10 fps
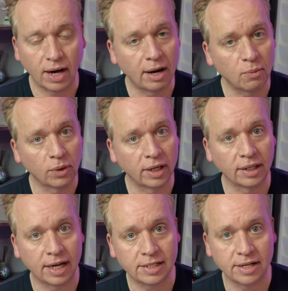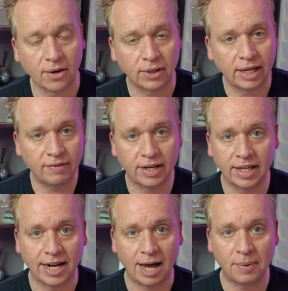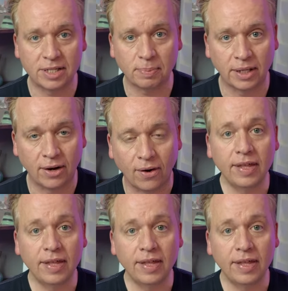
I'd really like to know. Leave it in the comments below.